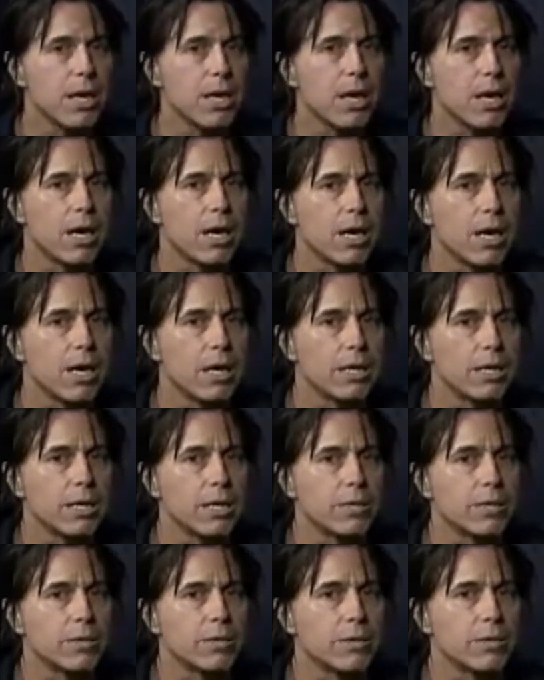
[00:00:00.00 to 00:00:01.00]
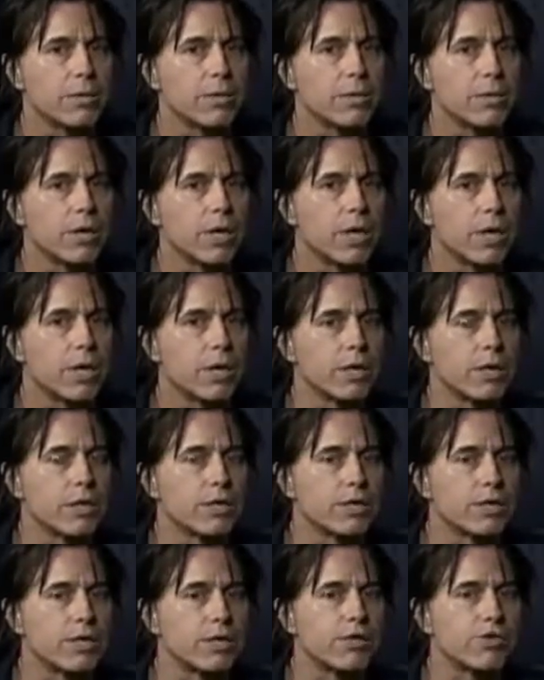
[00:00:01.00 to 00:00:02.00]
to
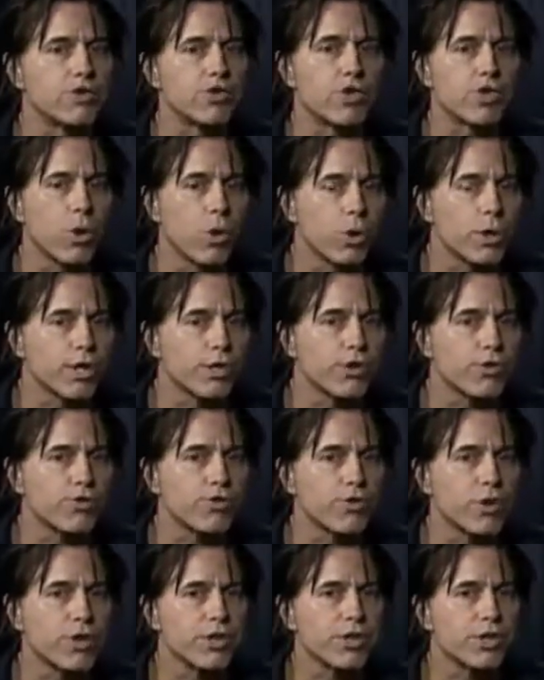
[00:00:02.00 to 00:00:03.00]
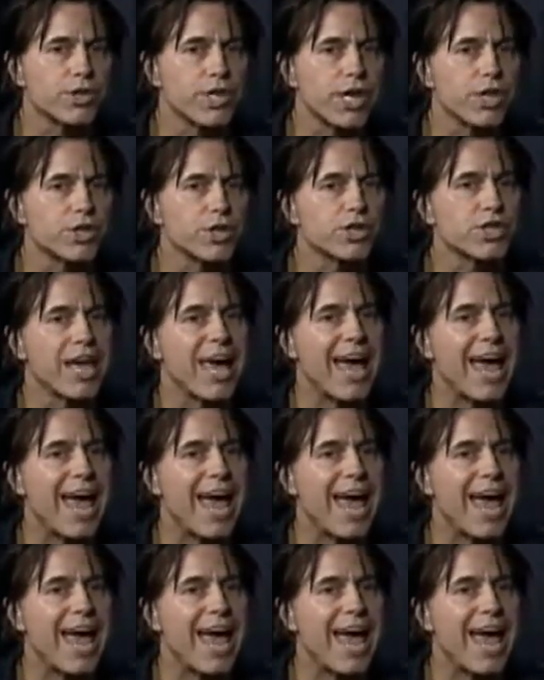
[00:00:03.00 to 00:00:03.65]
totally destroy these nations.